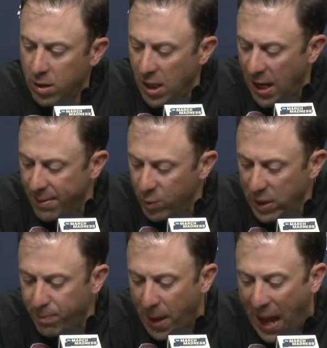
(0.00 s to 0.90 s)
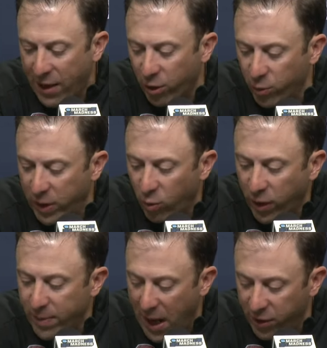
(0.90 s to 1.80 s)
Yeah, I mean, we battled. We
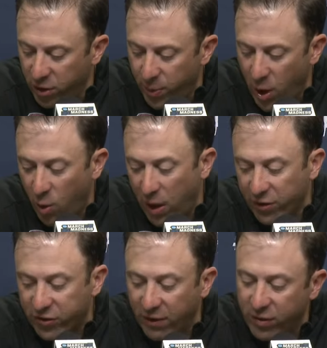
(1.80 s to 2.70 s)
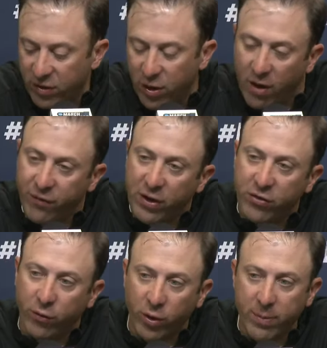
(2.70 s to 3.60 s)
rebounded the ball well, 17
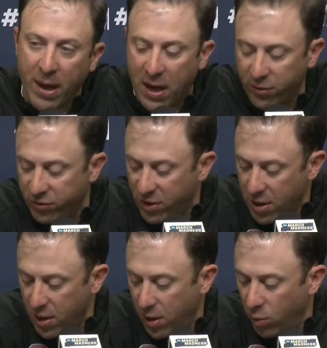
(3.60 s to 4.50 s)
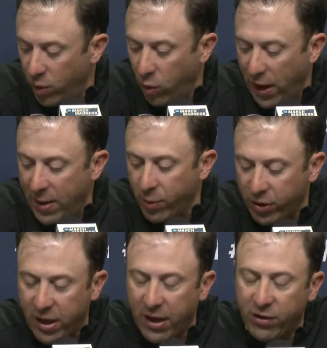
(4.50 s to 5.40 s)
offensive rebounds. We were able
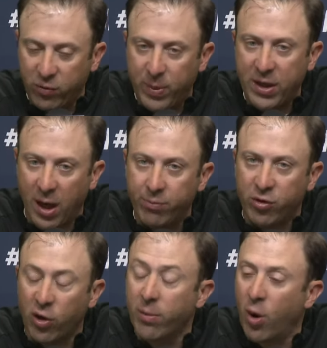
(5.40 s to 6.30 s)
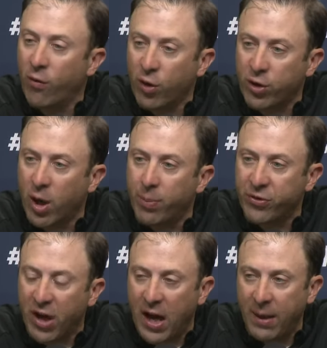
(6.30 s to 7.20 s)
to kind of speed up, turn them over a couple
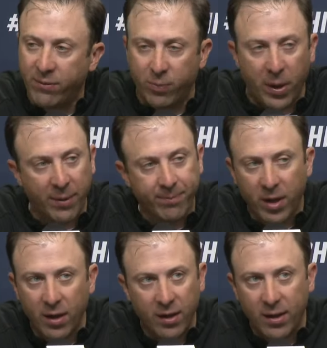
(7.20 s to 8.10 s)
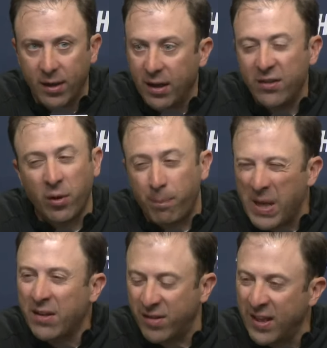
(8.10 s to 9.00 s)
times, but that's a
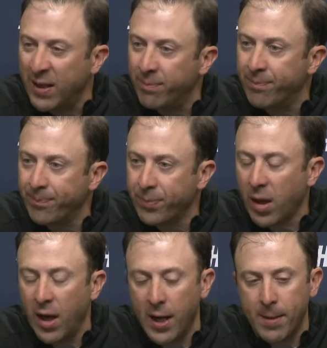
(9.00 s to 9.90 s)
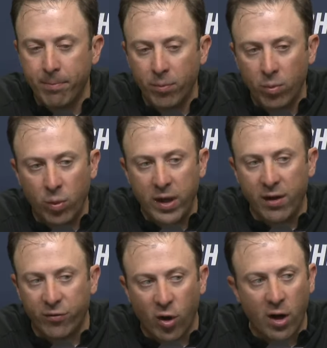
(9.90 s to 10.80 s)
big team. We
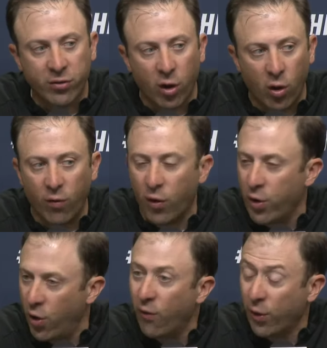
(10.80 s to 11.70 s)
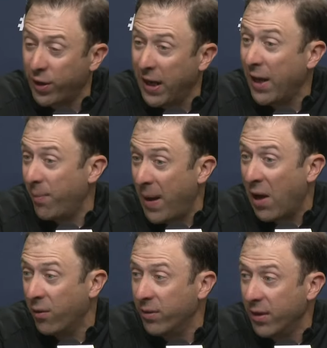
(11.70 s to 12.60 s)
have talked over and over again
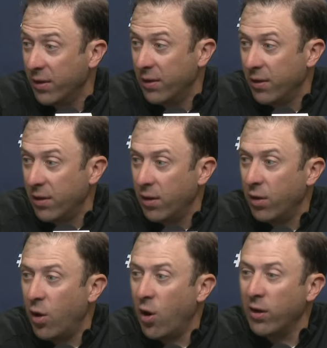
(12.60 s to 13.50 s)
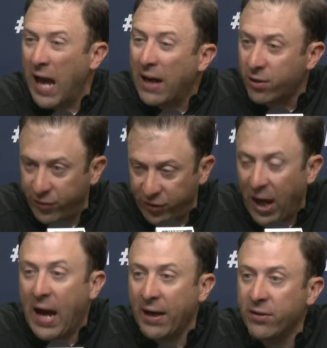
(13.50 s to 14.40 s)
about our lack of
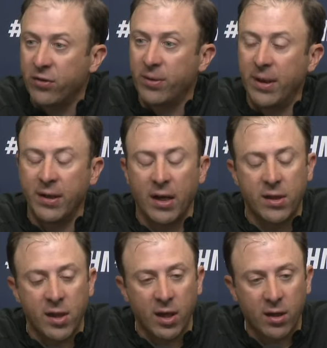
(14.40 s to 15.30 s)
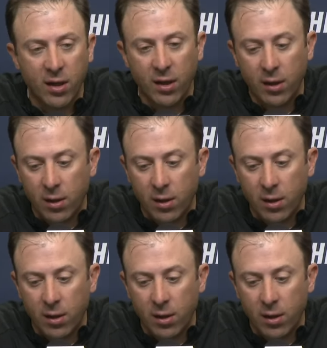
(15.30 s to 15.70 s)
size, and I think